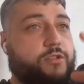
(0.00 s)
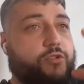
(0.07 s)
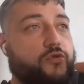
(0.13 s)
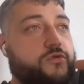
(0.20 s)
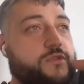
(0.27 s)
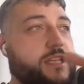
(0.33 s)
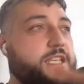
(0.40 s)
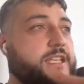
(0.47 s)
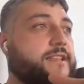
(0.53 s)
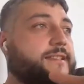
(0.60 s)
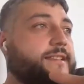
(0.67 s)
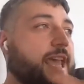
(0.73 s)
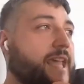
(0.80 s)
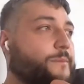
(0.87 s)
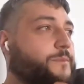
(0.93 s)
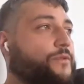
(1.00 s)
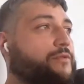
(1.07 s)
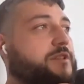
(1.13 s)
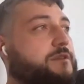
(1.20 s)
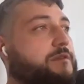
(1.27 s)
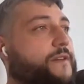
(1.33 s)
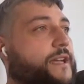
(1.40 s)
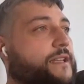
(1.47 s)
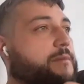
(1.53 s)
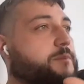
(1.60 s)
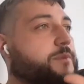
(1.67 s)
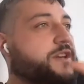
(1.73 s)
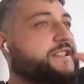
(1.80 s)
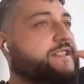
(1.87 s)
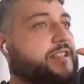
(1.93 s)
you need Apple
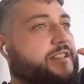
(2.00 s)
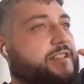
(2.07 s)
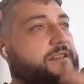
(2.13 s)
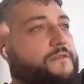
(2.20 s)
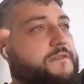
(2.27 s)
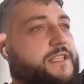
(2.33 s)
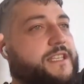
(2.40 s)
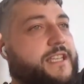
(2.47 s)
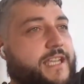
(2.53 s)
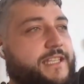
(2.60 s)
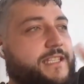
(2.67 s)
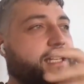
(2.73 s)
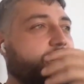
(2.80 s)
Developer Certificate.